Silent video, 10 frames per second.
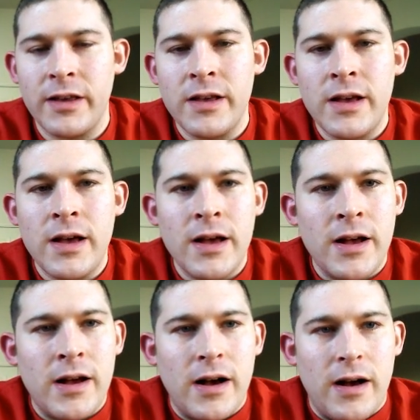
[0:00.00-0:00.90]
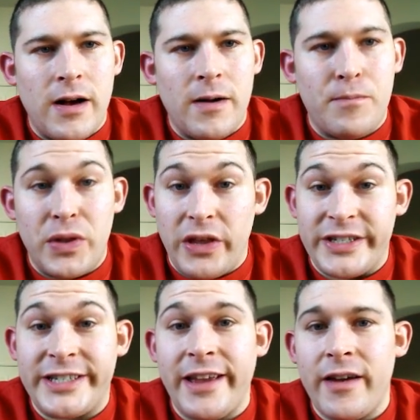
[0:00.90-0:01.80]
But the standard
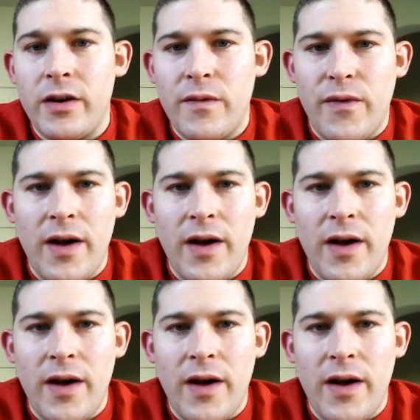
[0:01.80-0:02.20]
5-3-1